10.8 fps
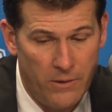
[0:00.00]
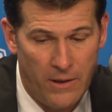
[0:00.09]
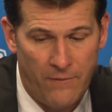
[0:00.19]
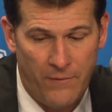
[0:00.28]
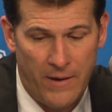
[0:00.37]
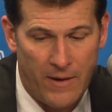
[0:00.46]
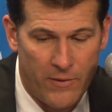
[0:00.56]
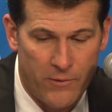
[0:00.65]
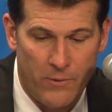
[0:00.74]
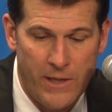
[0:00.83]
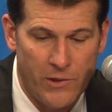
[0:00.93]
You know, they got
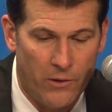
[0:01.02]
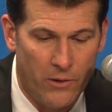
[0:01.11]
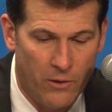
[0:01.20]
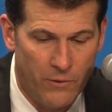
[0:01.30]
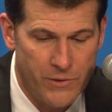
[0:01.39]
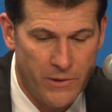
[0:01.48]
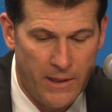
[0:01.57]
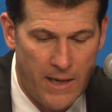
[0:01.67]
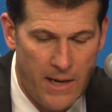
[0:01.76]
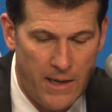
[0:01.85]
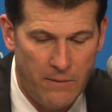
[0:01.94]
3 turnovers on the
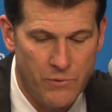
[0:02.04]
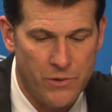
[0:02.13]
game.